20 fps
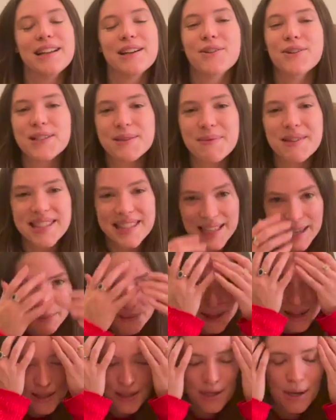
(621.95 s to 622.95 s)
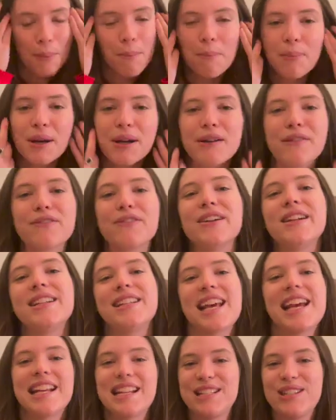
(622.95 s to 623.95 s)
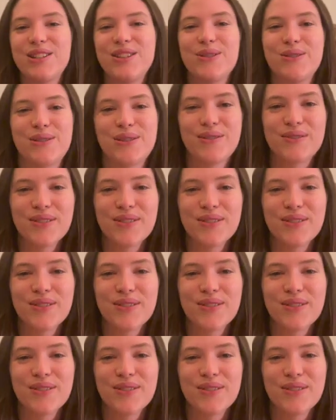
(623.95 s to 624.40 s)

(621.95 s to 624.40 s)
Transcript: Christmas themed jumper for day 2 of